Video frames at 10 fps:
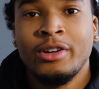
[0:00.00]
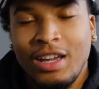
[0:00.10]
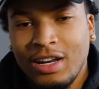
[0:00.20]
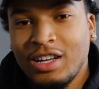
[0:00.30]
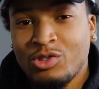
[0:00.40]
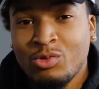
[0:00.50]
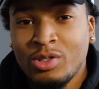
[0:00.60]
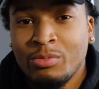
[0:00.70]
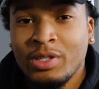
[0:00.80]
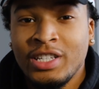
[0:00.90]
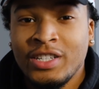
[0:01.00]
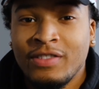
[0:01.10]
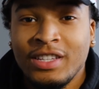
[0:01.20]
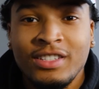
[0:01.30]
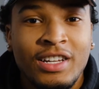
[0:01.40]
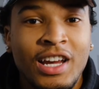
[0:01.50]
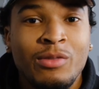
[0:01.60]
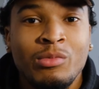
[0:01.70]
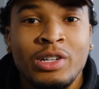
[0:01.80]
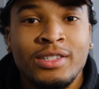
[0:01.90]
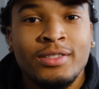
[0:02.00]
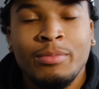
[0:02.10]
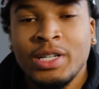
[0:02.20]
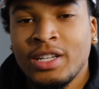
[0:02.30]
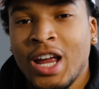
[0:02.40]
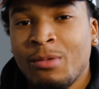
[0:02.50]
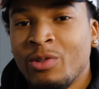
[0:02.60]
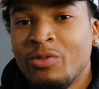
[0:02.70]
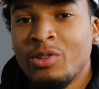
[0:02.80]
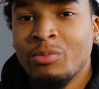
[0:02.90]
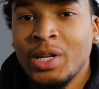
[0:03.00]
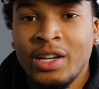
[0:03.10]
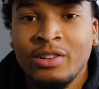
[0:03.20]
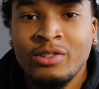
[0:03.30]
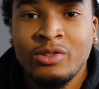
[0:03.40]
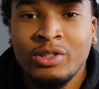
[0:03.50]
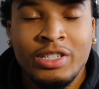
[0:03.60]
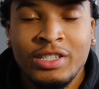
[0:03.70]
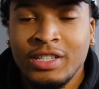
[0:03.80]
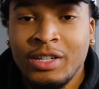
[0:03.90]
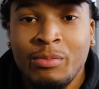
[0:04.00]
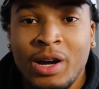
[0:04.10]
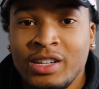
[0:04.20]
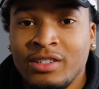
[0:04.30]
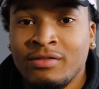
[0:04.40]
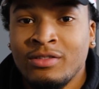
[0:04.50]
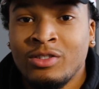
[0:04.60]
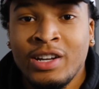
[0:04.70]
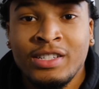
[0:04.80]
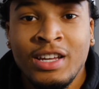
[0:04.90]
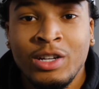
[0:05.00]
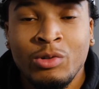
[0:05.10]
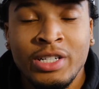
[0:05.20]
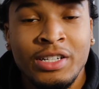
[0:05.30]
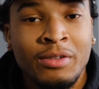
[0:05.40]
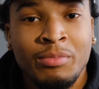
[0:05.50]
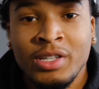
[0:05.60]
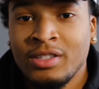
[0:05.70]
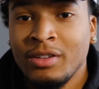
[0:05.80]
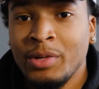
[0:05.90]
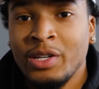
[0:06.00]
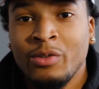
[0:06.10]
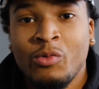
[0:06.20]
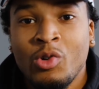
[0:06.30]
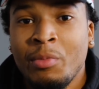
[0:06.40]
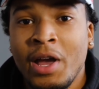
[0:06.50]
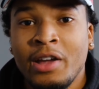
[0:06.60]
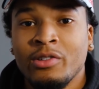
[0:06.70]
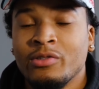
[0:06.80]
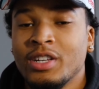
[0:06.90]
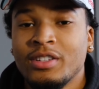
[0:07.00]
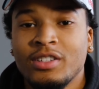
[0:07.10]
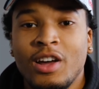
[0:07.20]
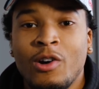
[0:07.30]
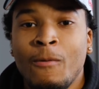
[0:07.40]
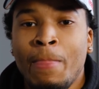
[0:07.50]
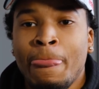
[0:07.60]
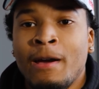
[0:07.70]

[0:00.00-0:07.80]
And I truly believe that this camera is the best camera for beginners or just anybody trying to take a dip into medium format, test it out.